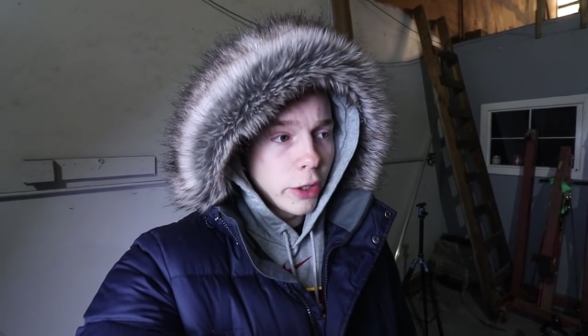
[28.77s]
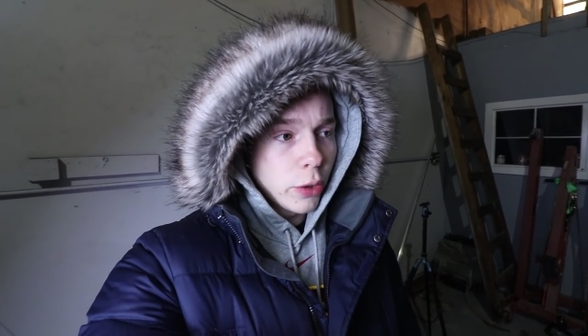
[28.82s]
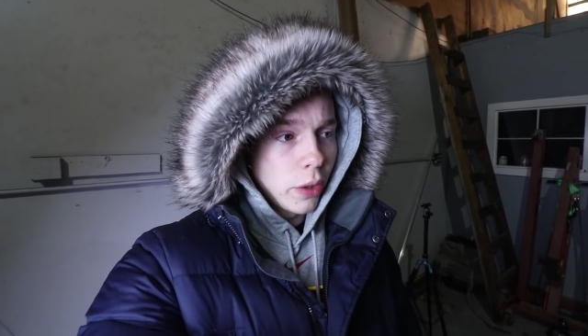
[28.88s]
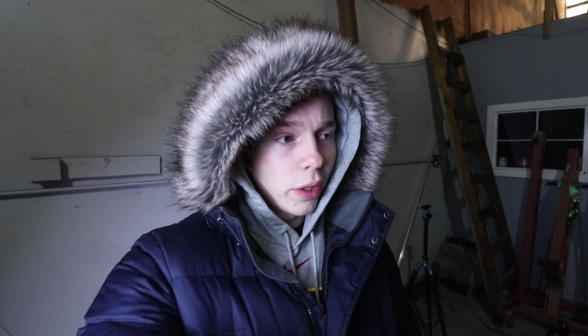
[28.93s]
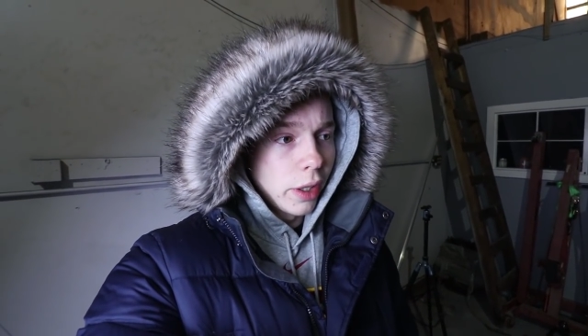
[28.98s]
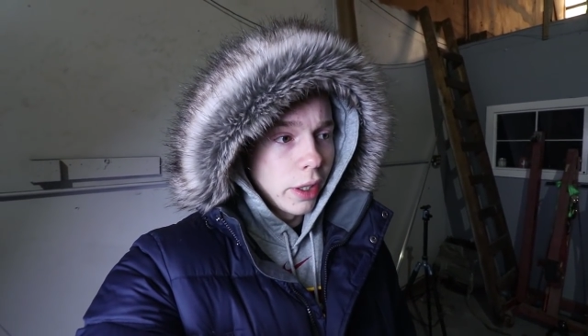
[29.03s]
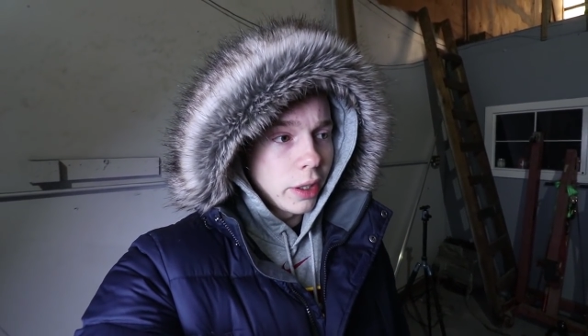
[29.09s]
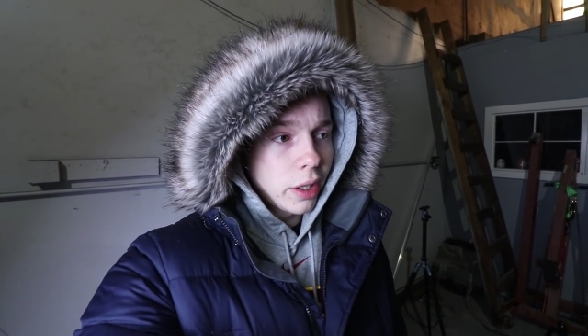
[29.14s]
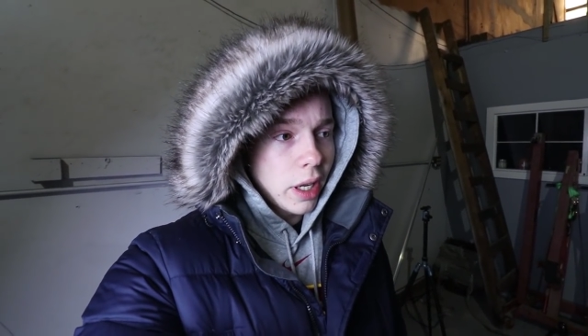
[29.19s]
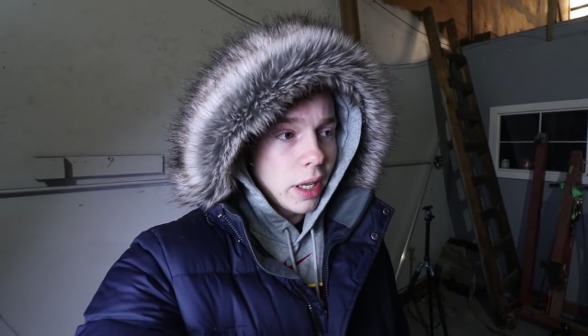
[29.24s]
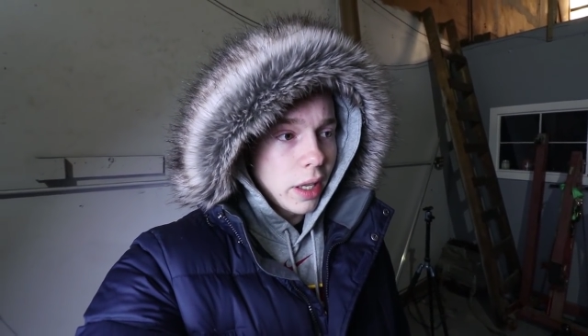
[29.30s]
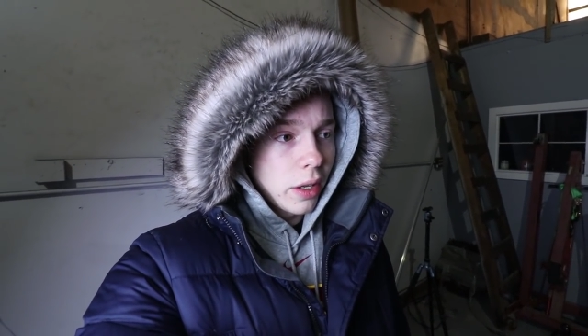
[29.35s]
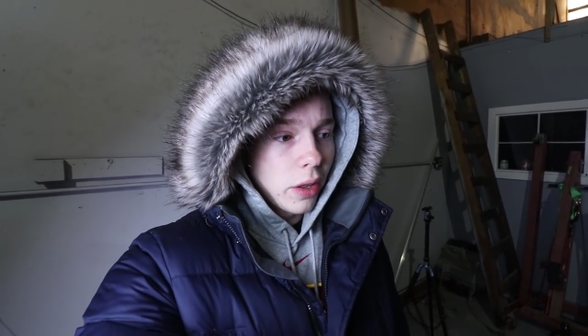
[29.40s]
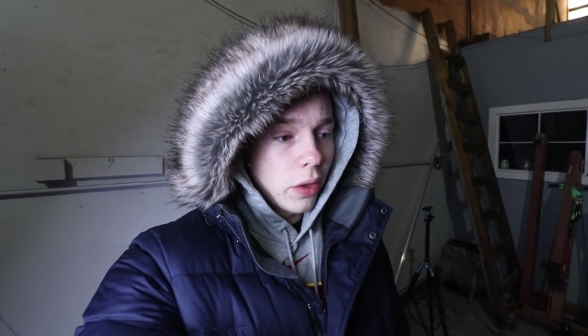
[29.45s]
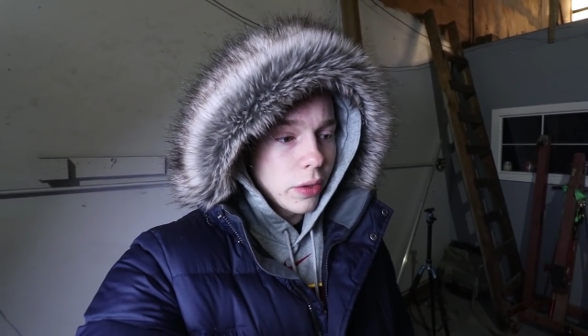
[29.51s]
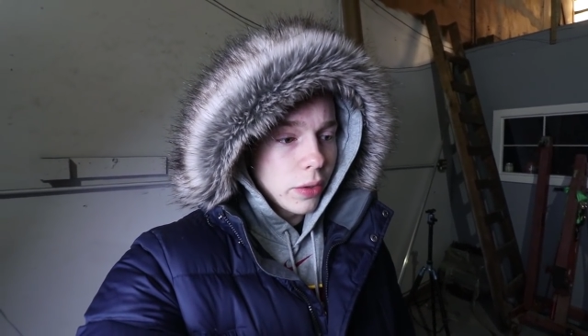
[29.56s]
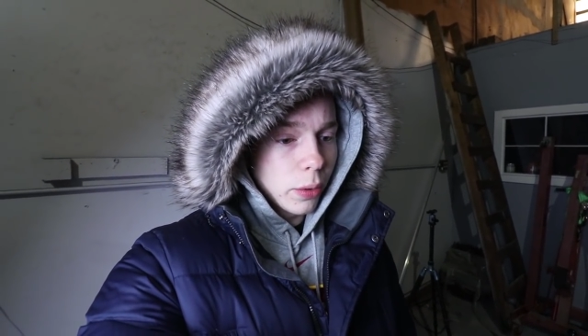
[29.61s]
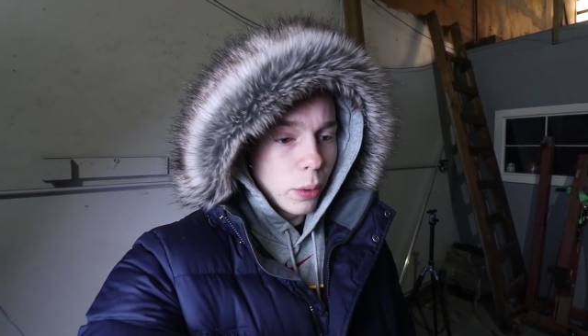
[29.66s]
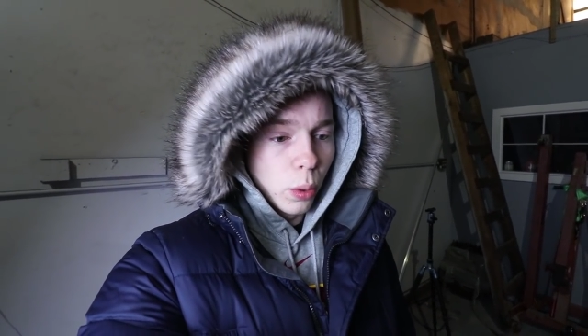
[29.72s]
trailer
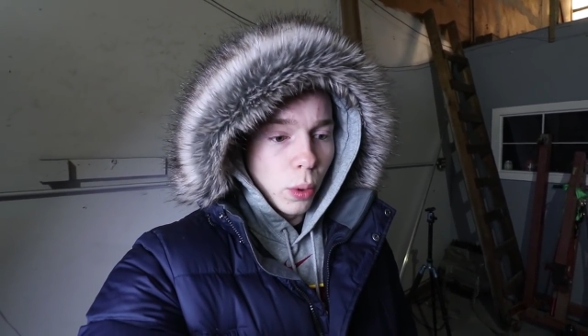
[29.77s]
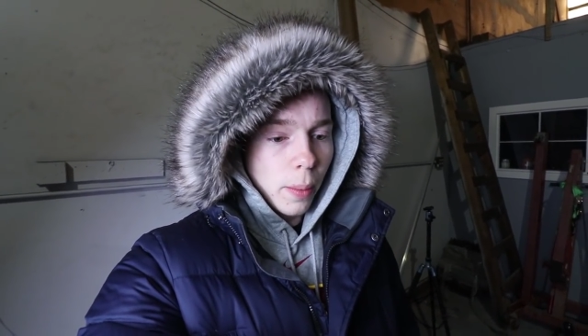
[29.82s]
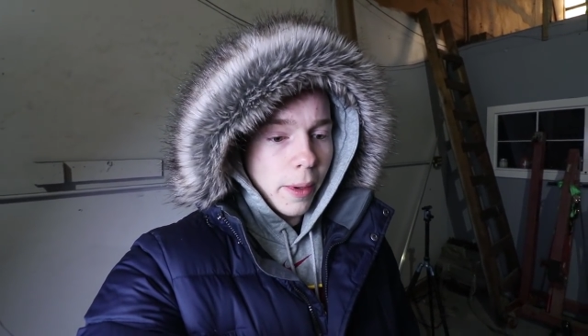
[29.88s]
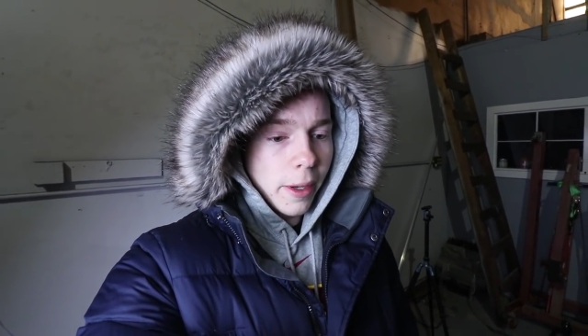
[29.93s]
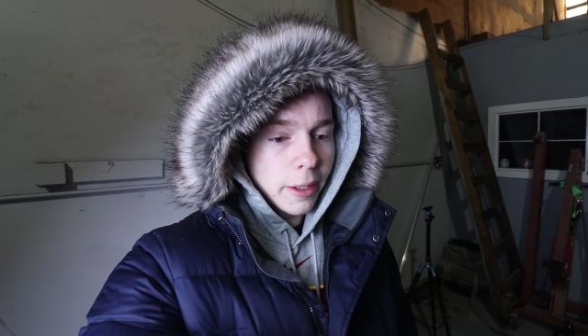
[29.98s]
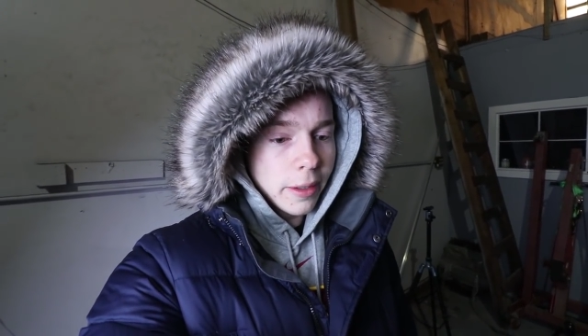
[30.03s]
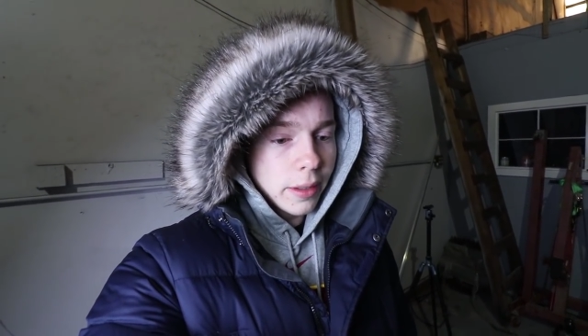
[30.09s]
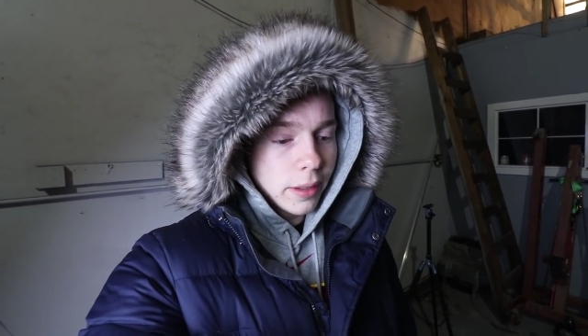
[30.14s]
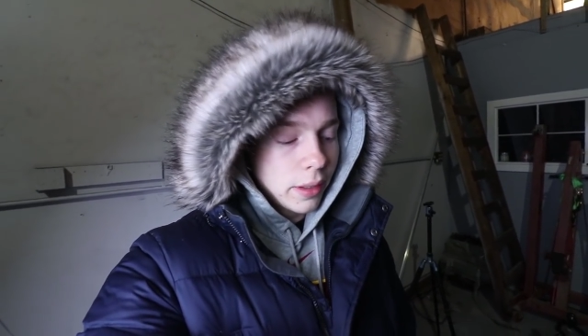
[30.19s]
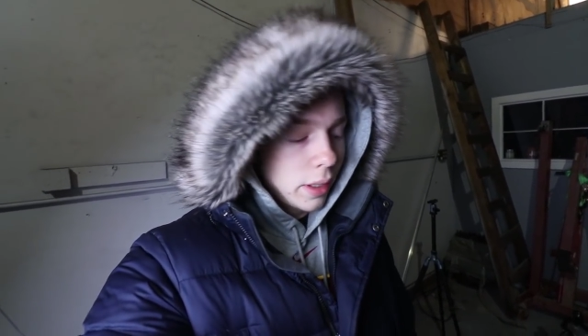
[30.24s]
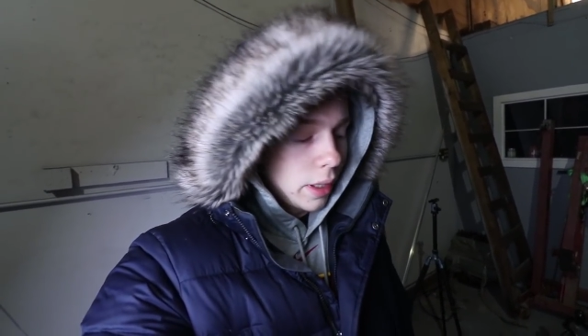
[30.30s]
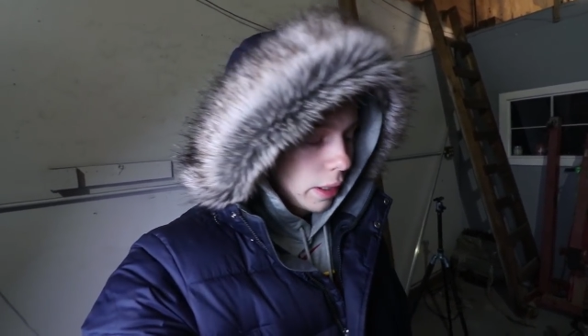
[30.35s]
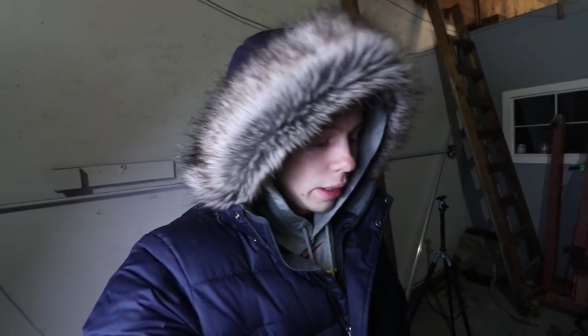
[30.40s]
and the school bus.